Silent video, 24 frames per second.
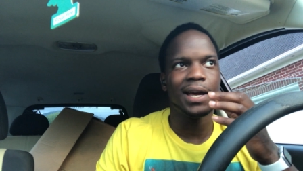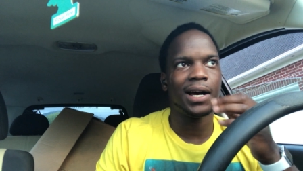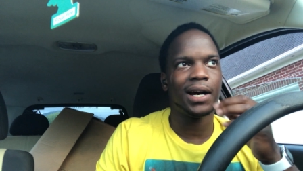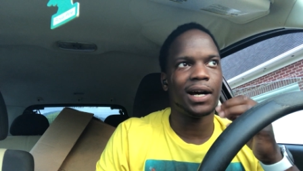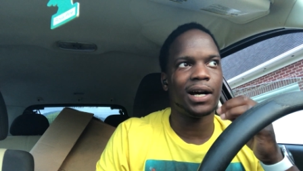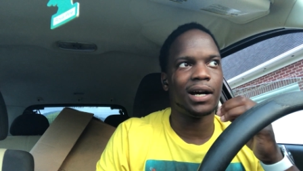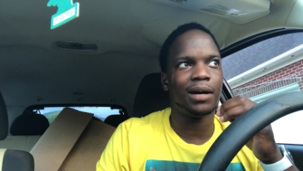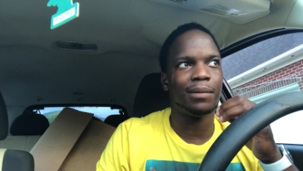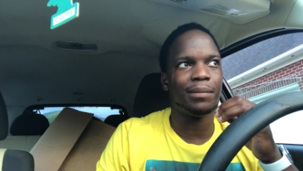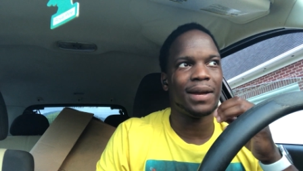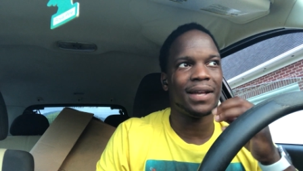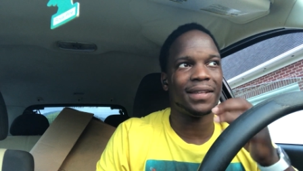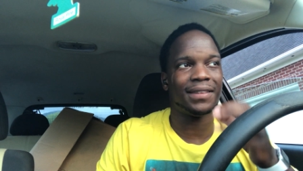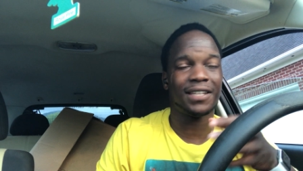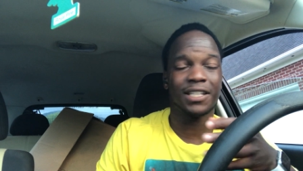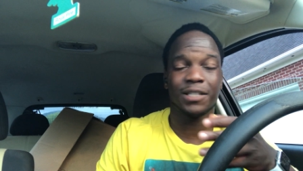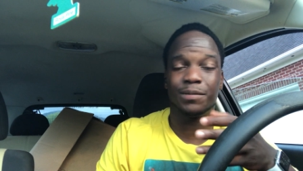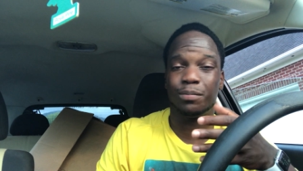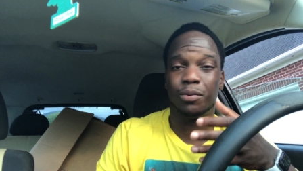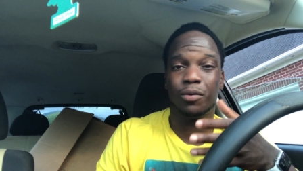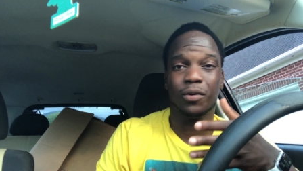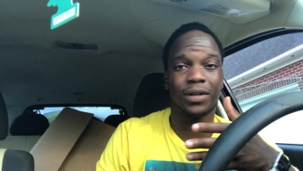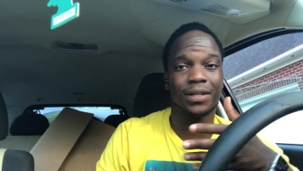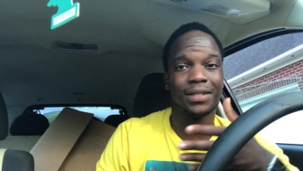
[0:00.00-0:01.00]
Um, at this
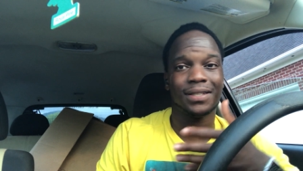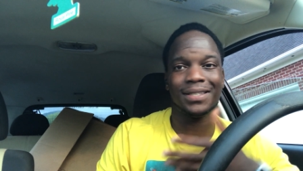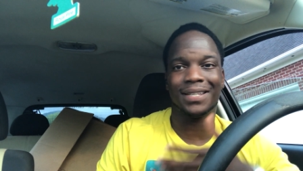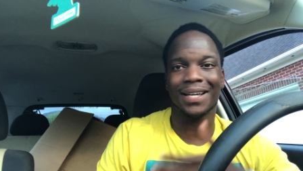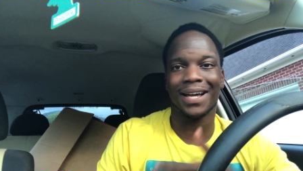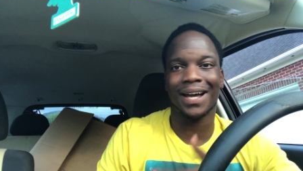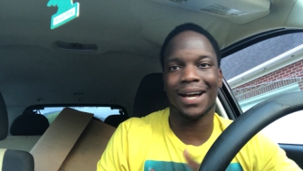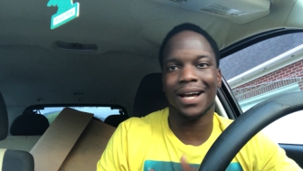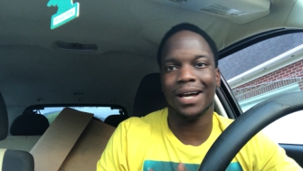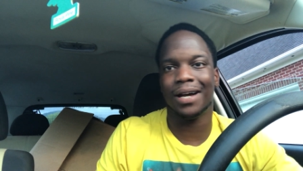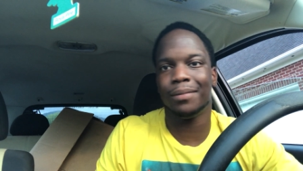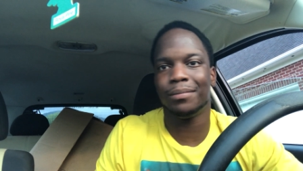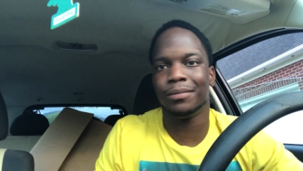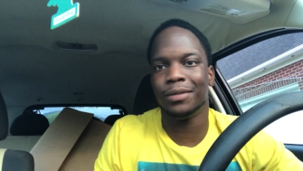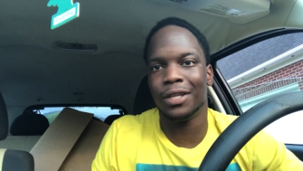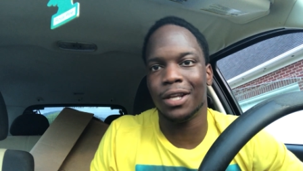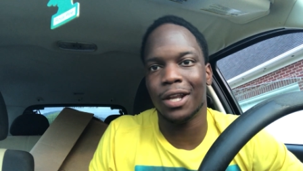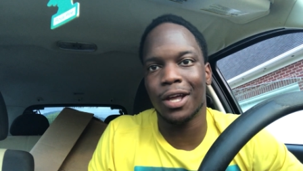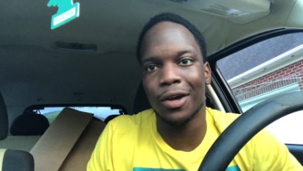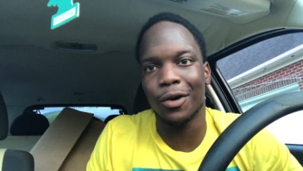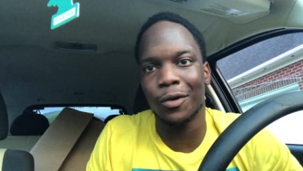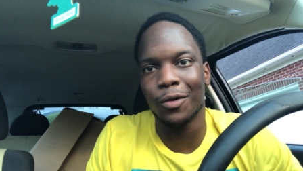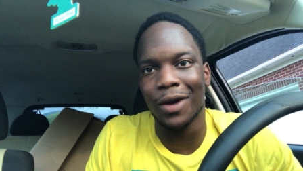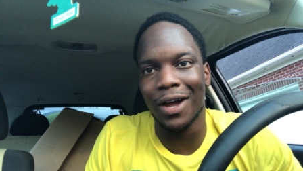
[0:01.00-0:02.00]
point in time, you
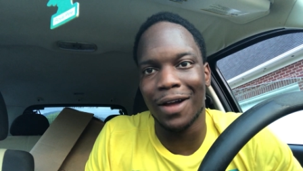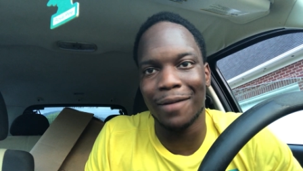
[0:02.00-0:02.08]
know,